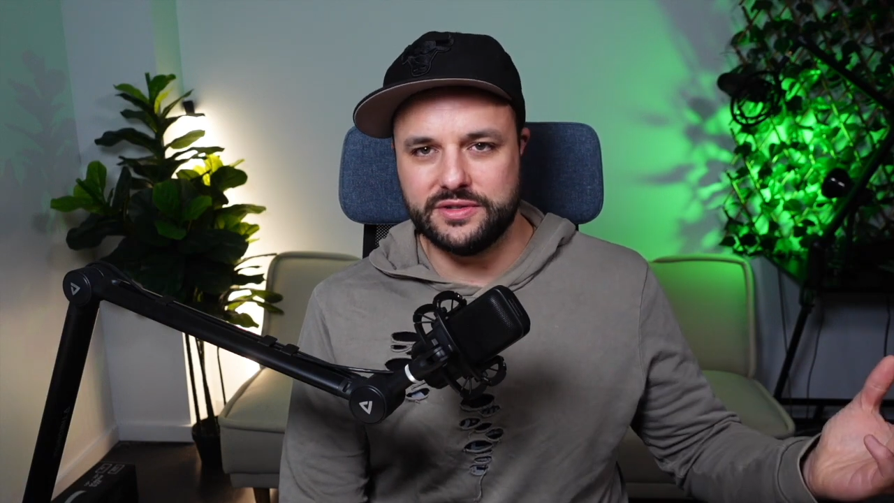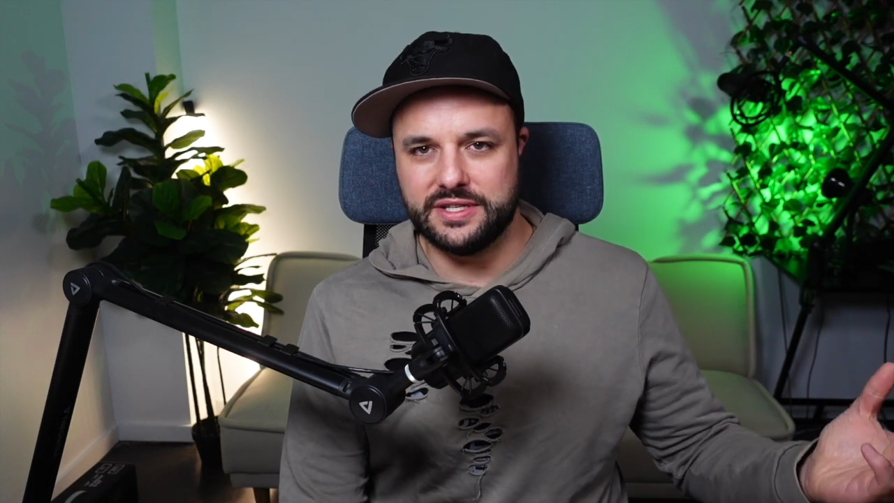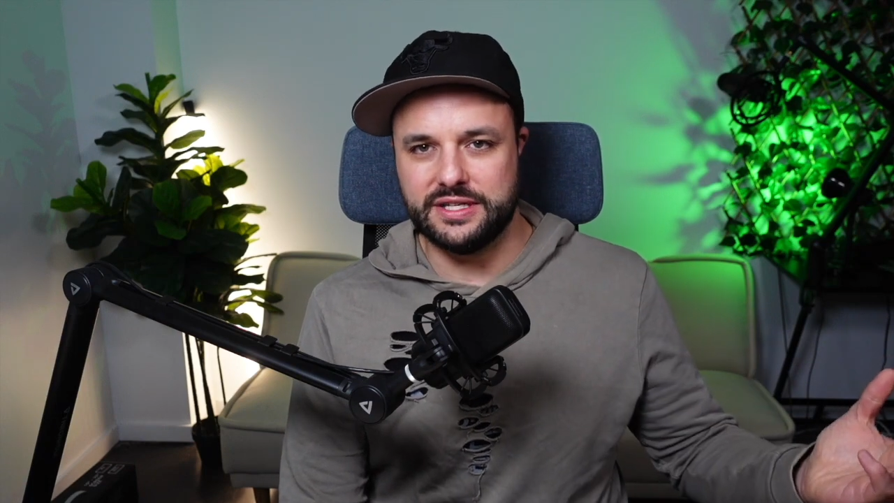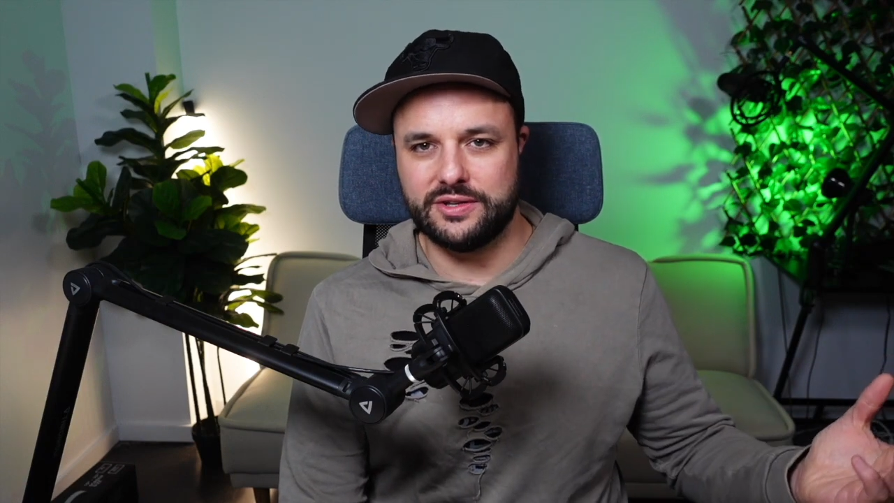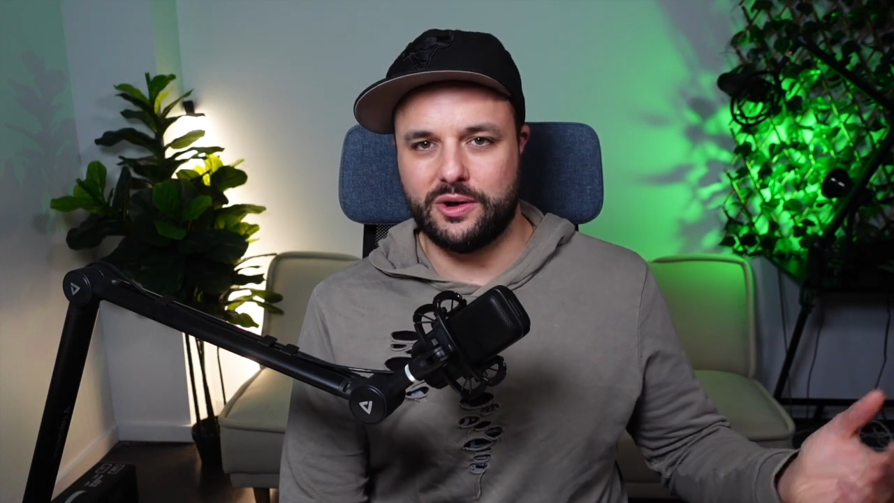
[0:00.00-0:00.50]

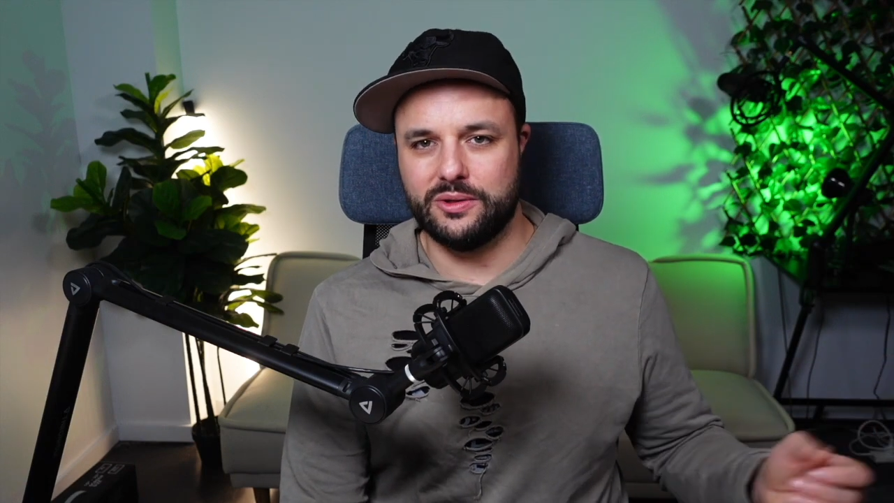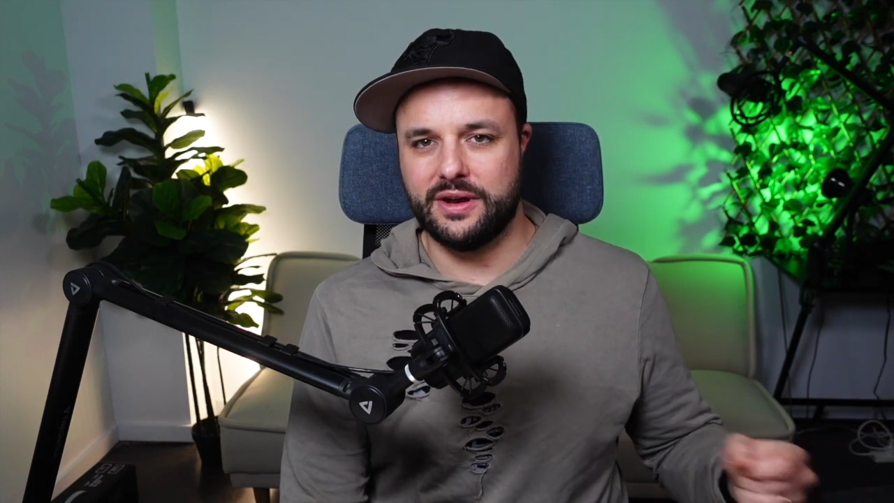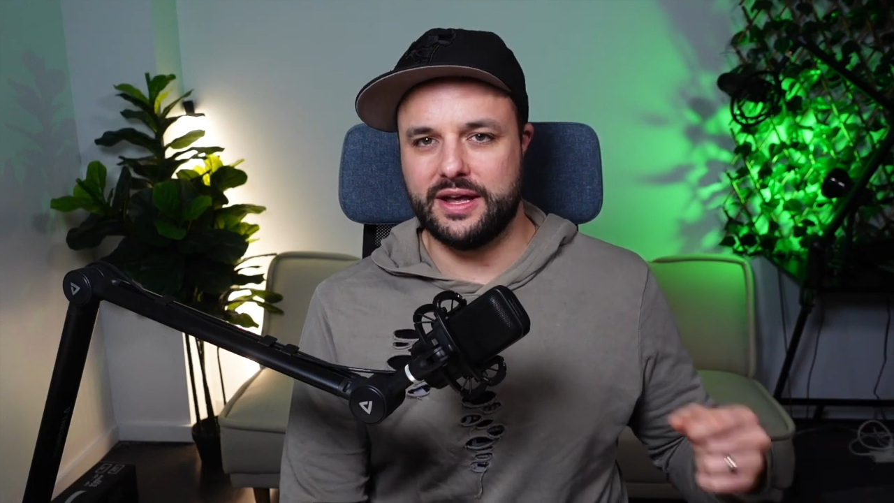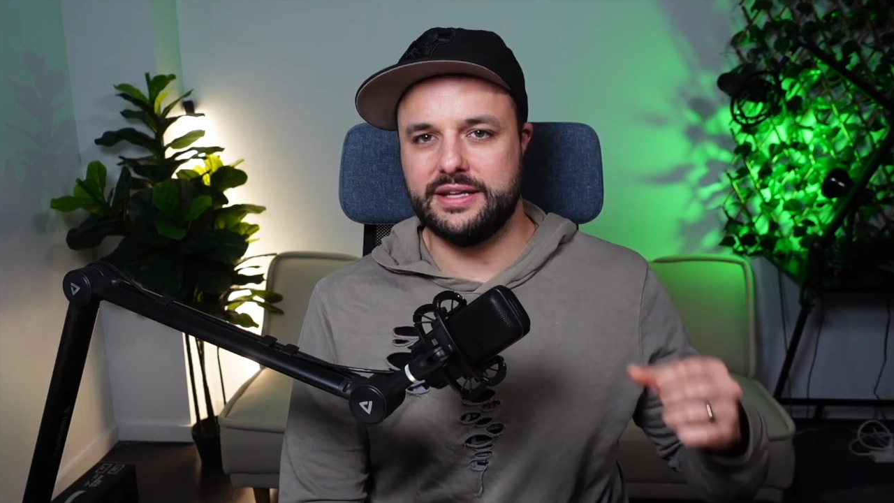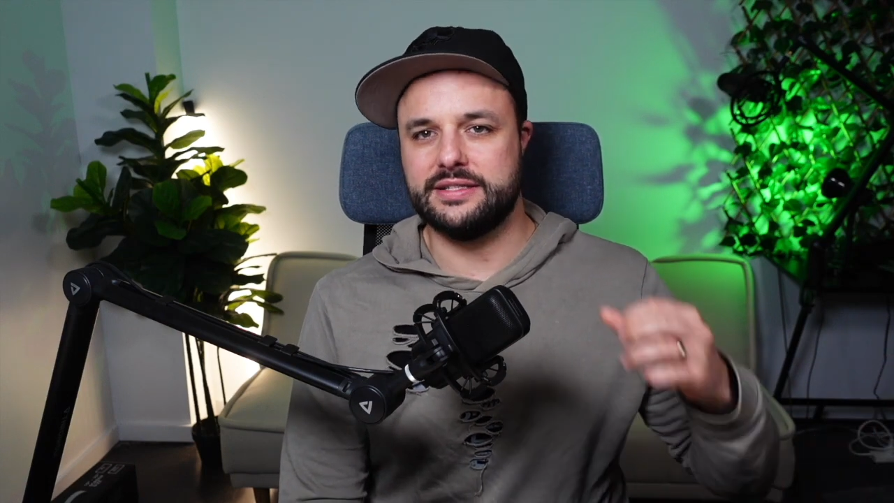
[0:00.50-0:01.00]
overseas
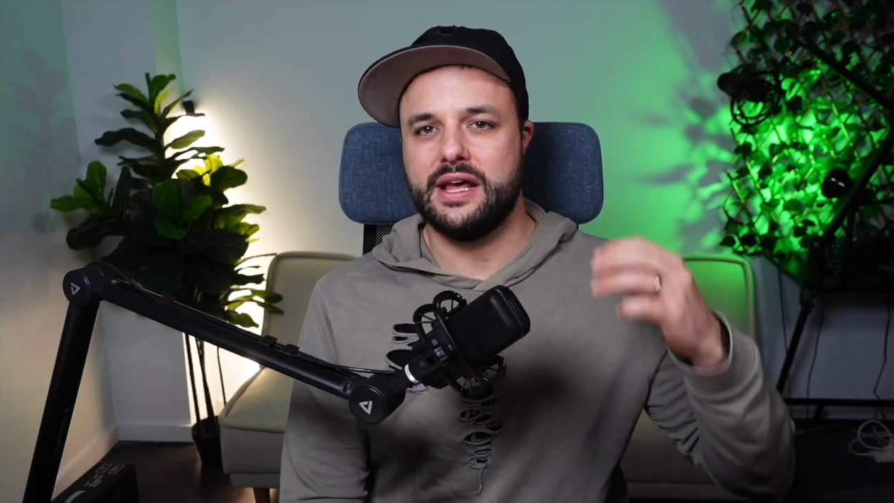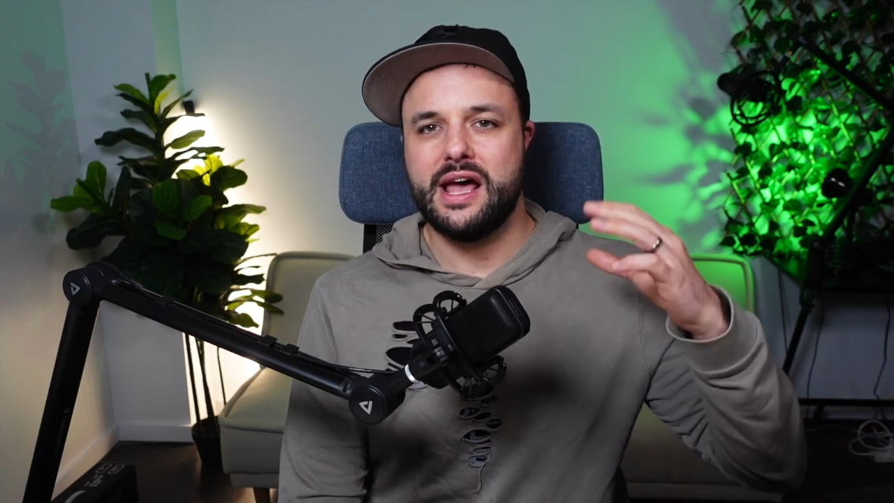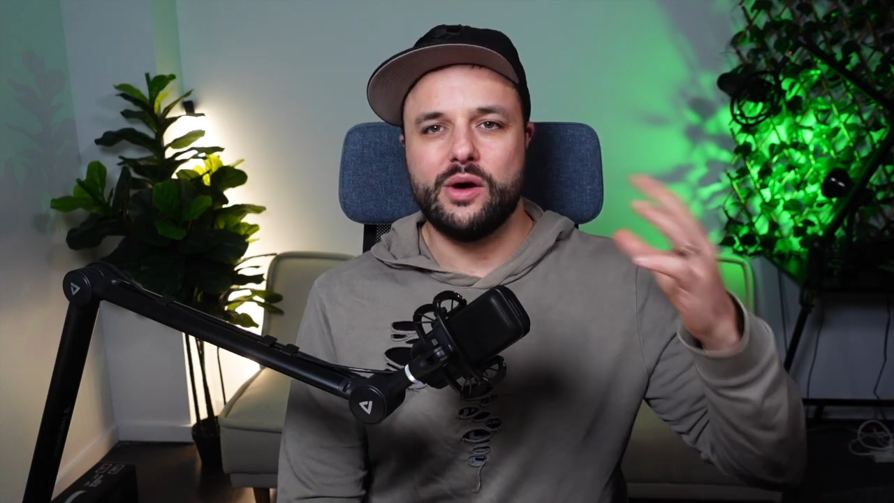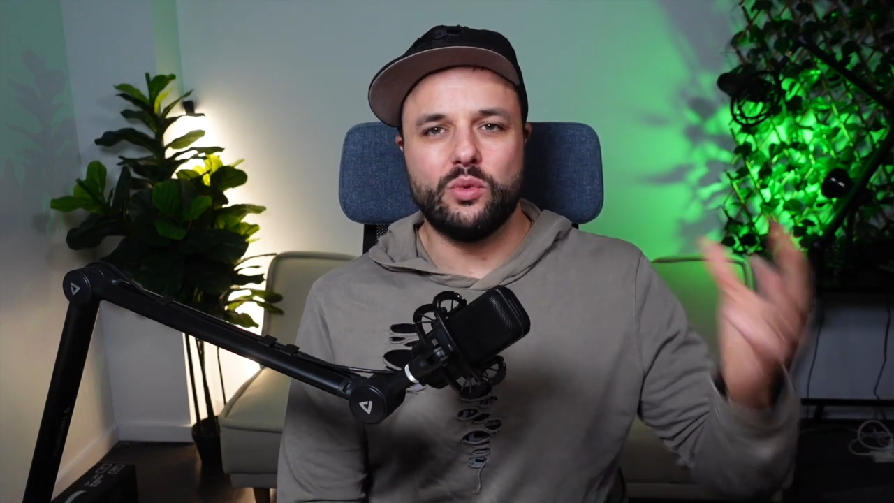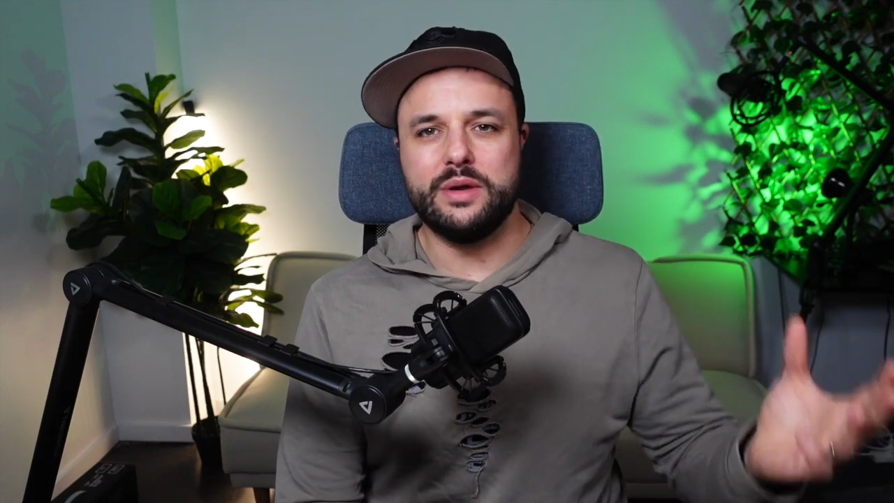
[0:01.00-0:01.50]
holidays,
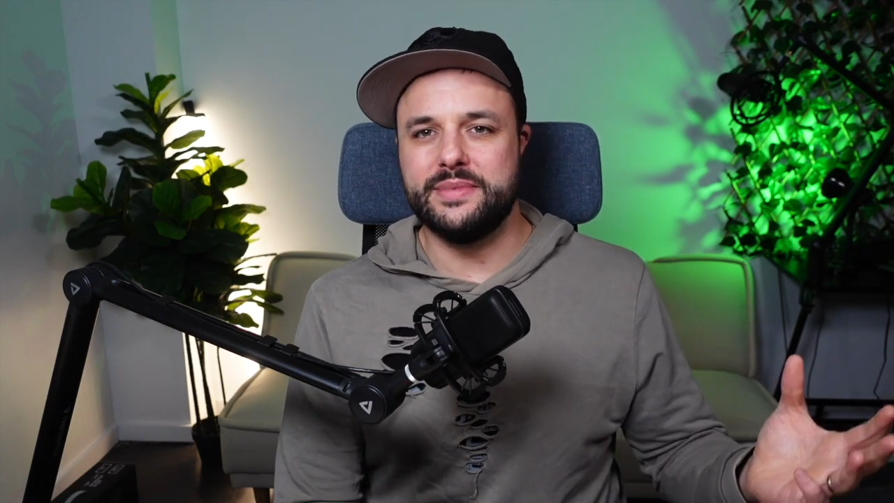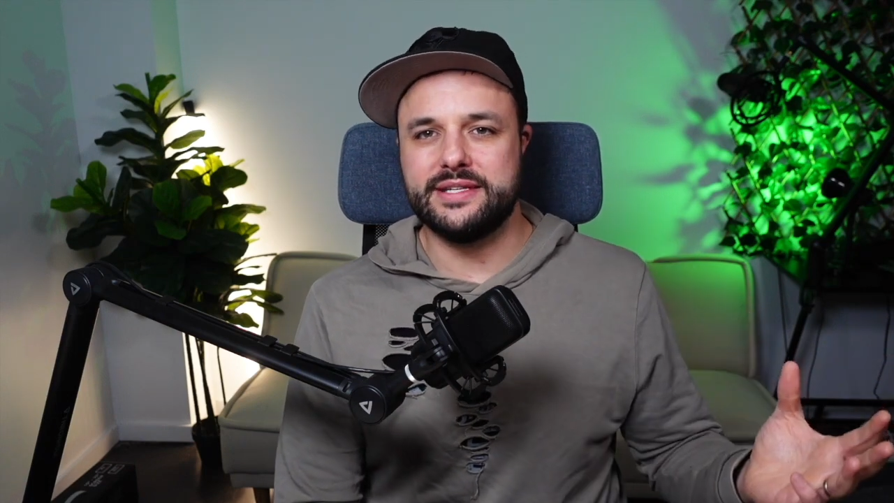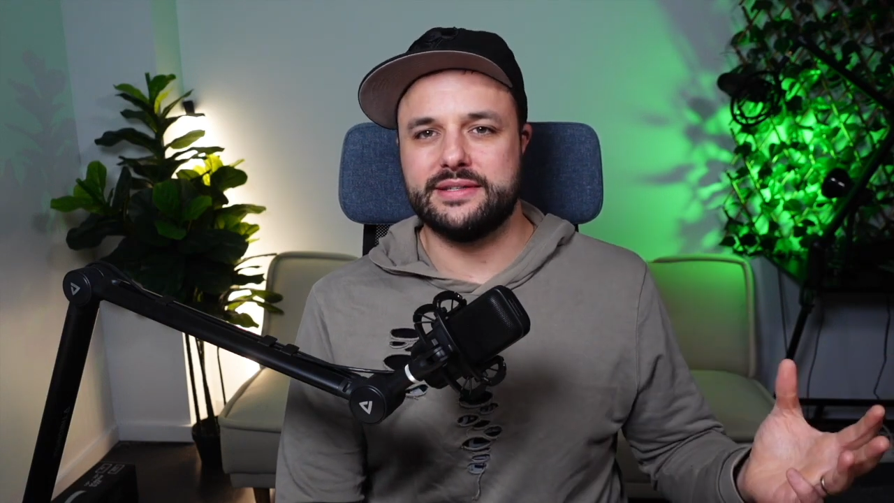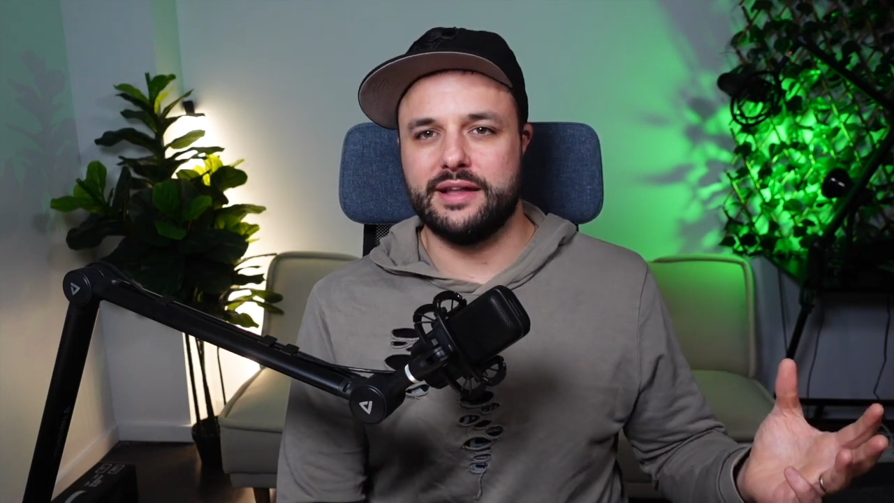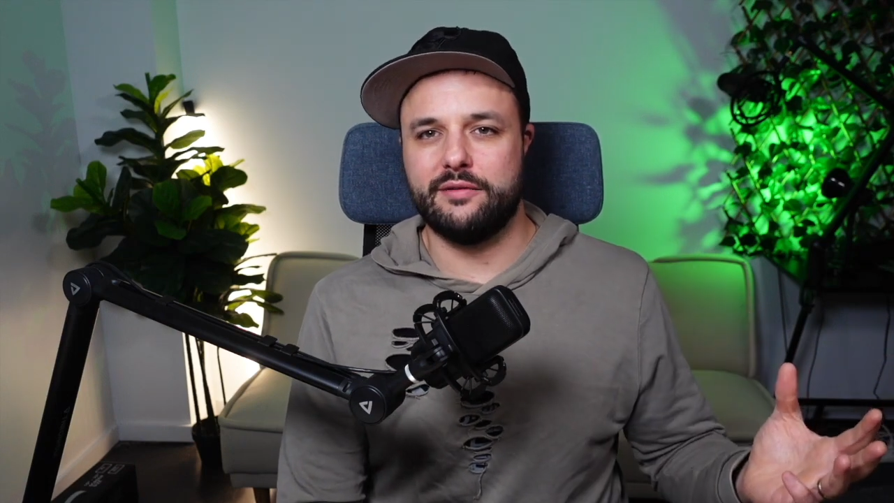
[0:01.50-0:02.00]
we
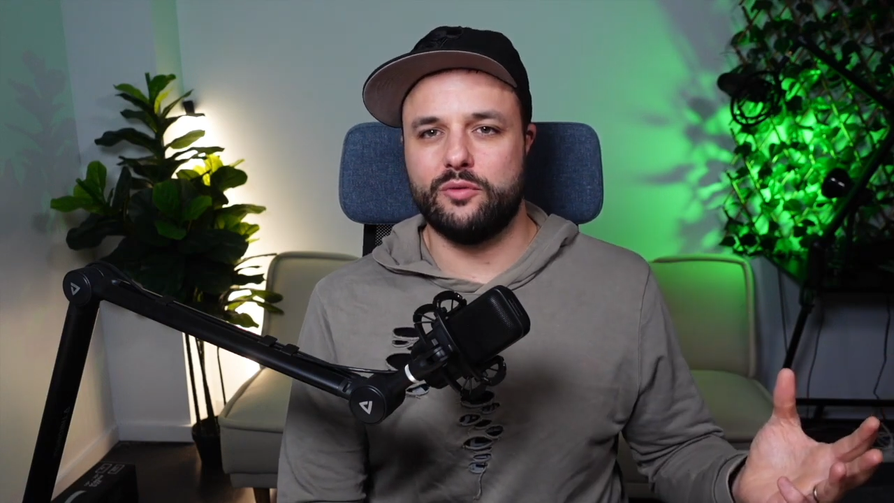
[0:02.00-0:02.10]
miss